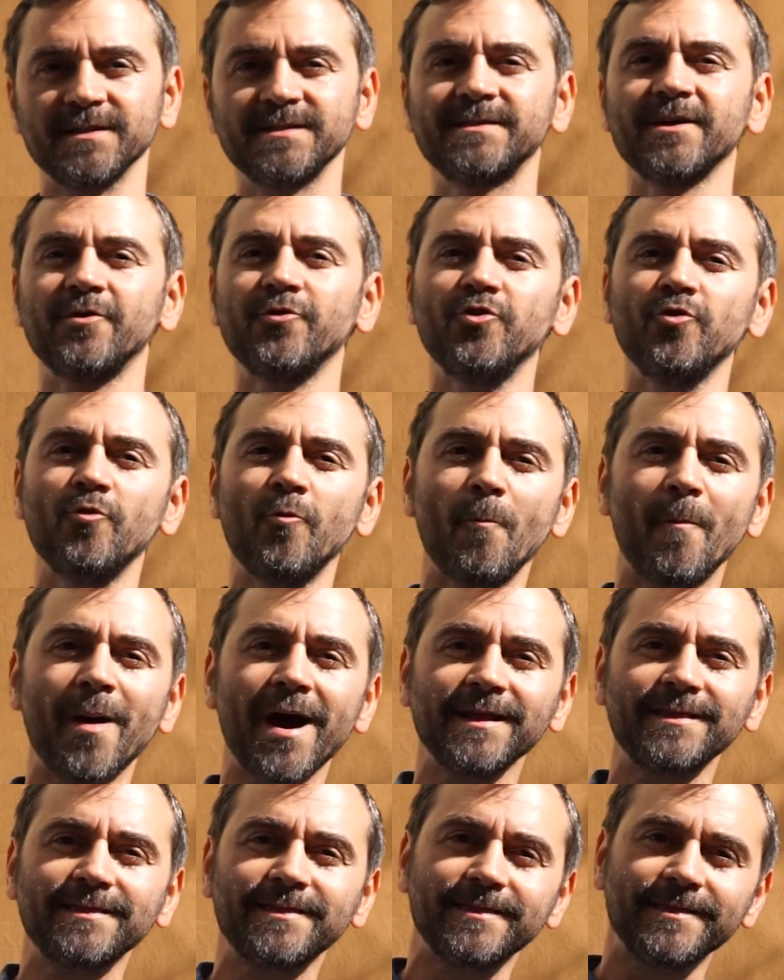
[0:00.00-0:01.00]
So you
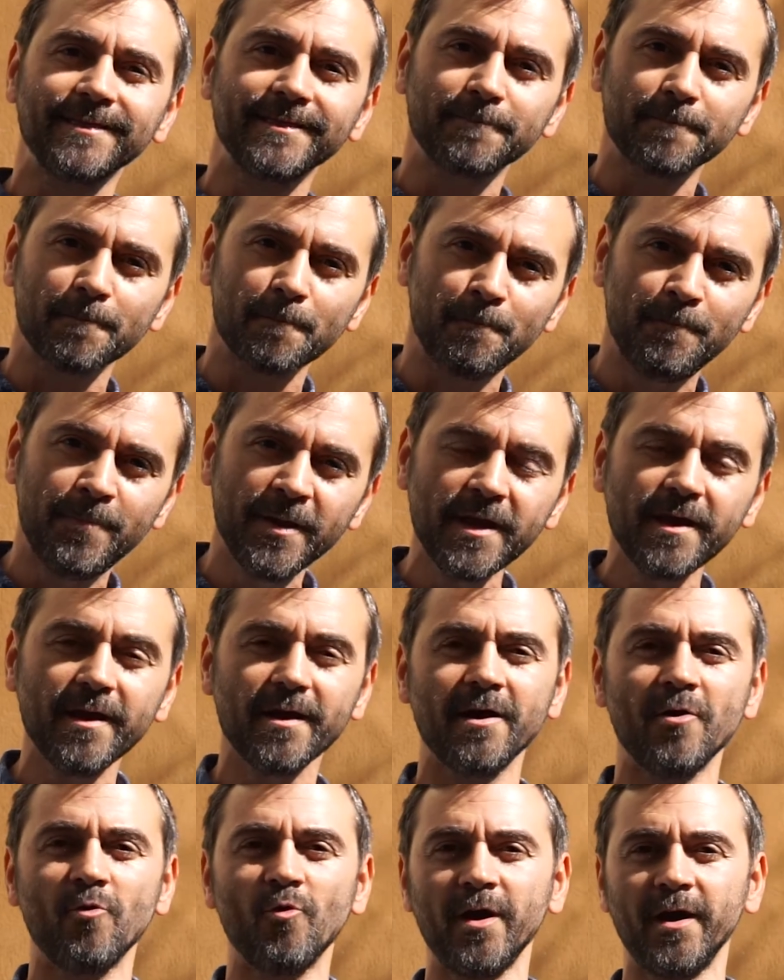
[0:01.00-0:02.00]
might be
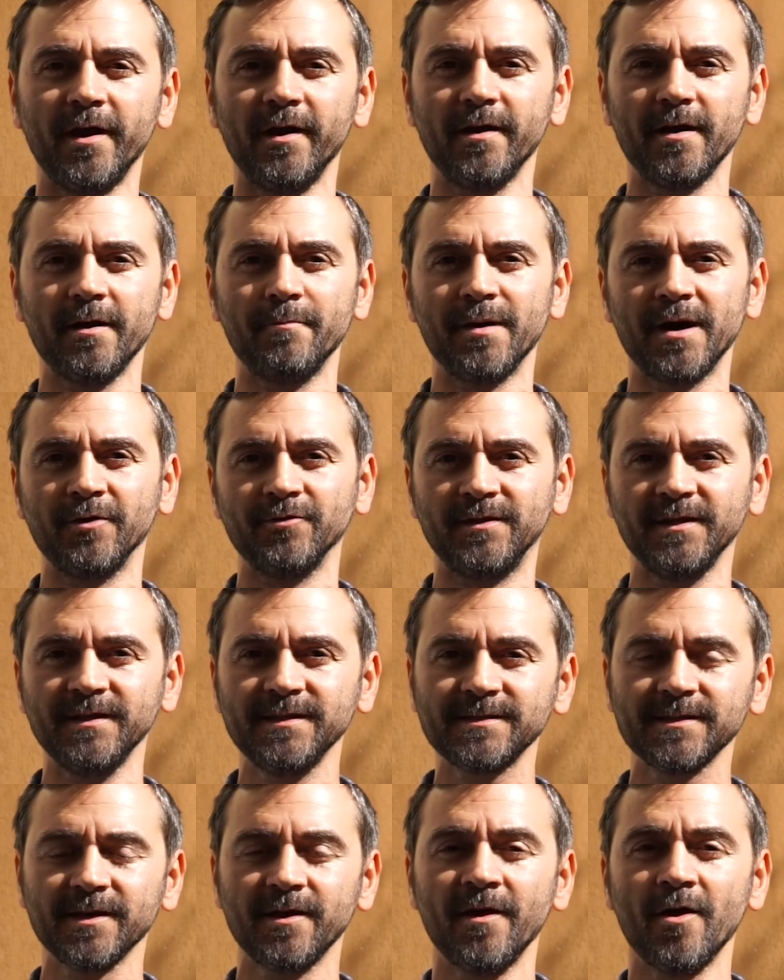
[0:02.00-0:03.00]
aware about
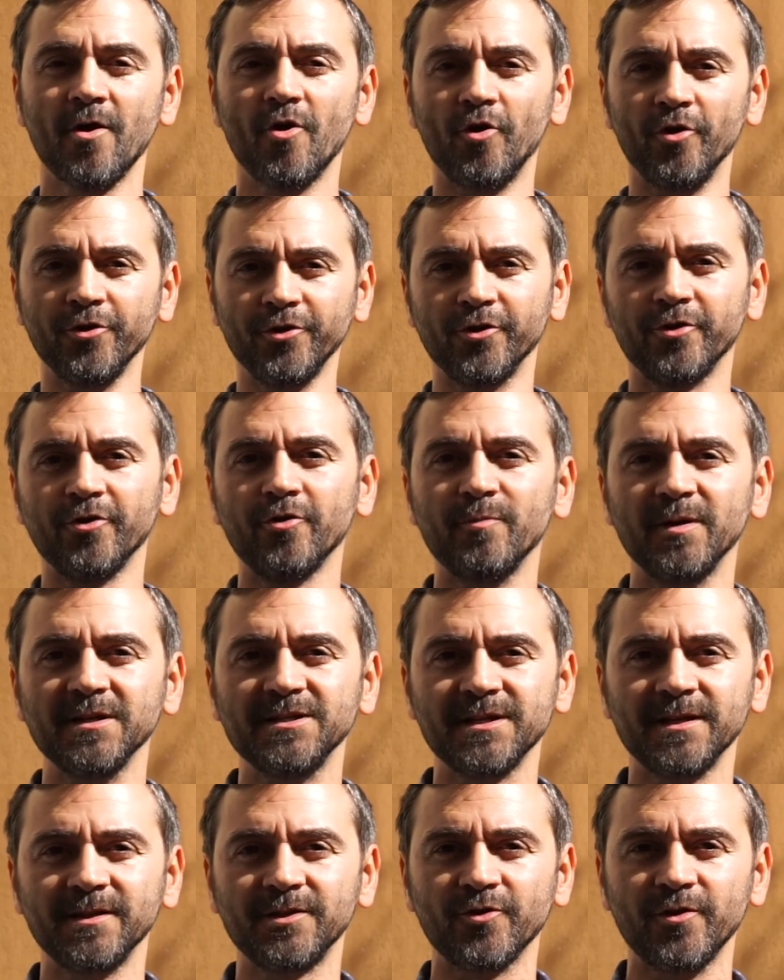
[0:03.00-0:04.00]
this on your own
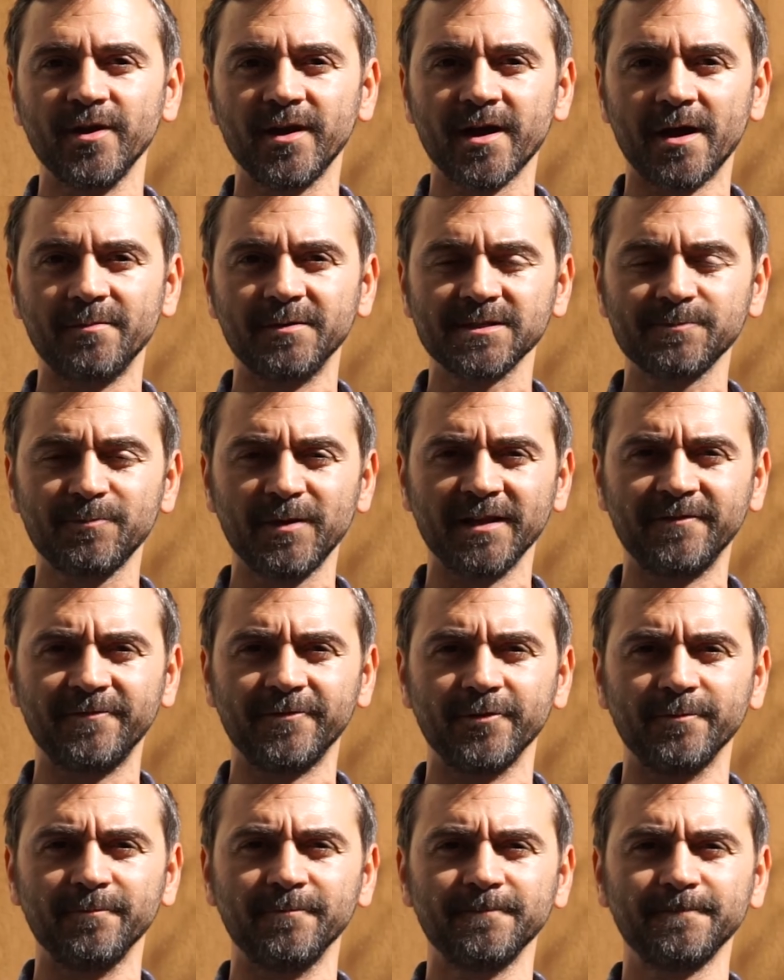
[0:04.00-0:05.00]
Magento e-commerce platform.